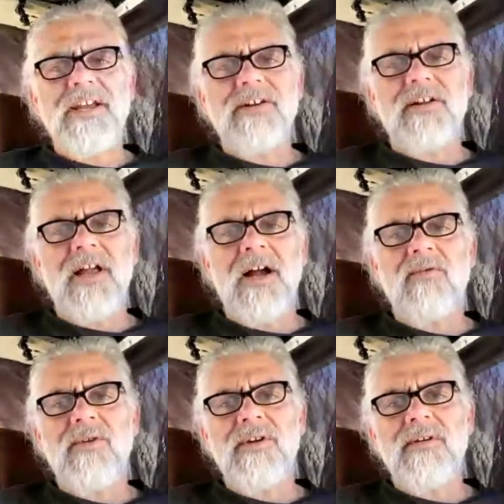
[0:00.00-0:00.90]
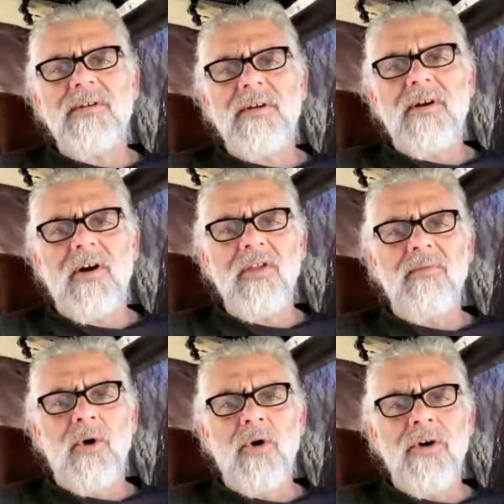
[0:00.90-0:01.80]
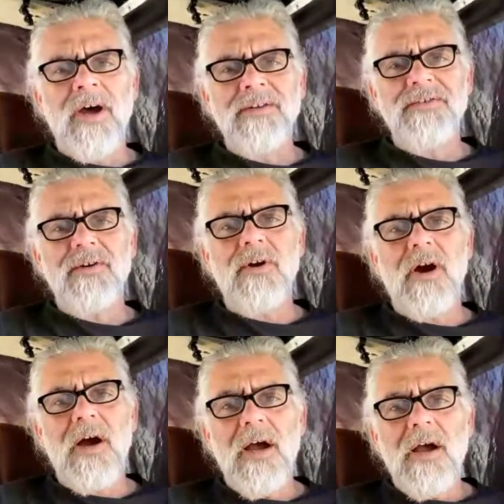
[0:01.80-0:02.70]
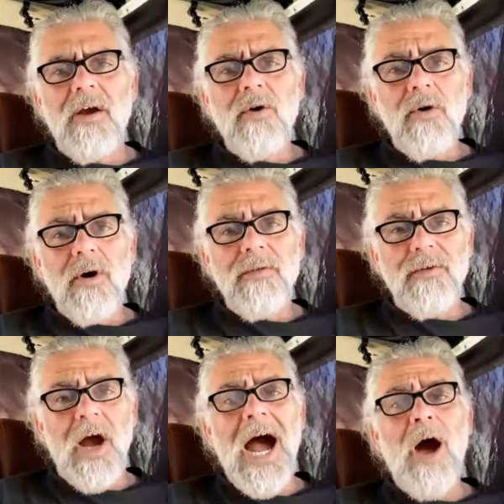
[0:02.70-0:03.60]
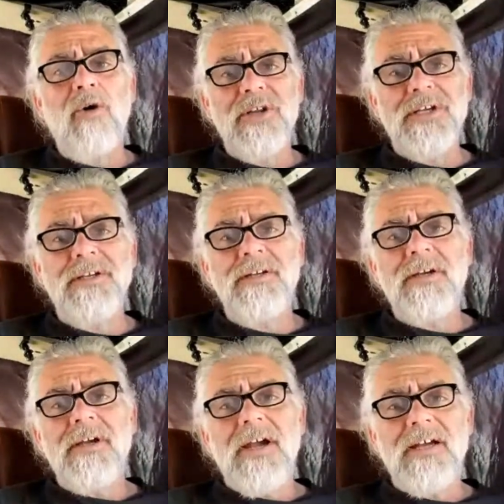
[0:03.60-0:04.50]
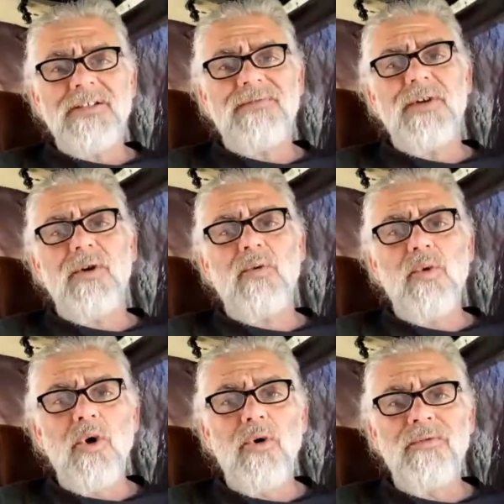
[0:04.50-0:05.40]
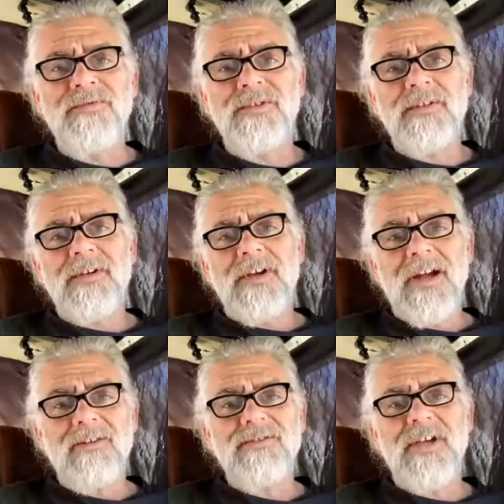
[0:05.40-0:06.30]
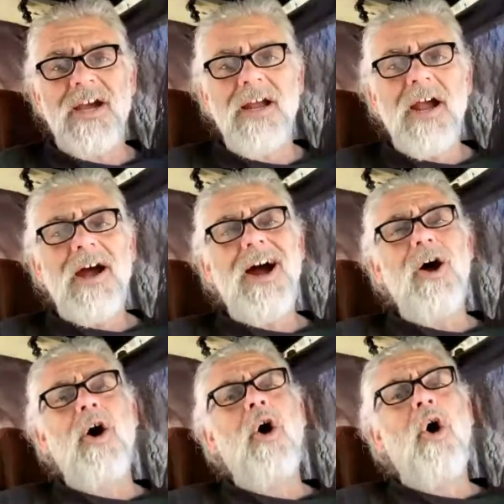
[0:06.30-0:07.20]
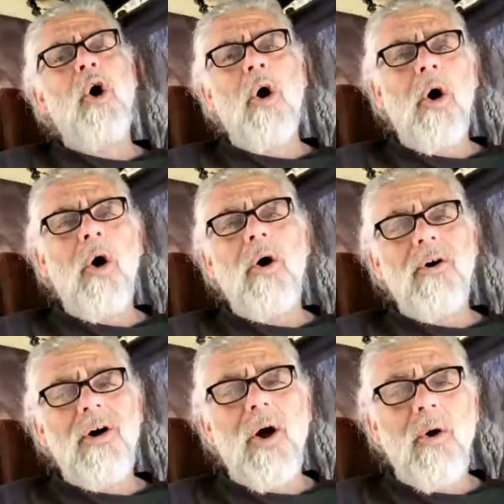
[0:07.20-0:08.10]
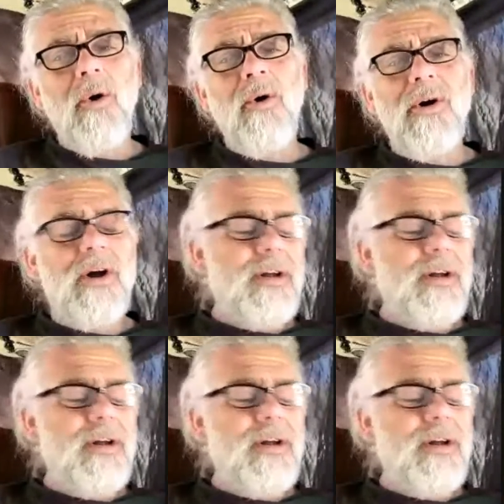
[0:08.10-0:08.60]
8 o'clock when all the morons are howling as if they were wolves outside. Oh,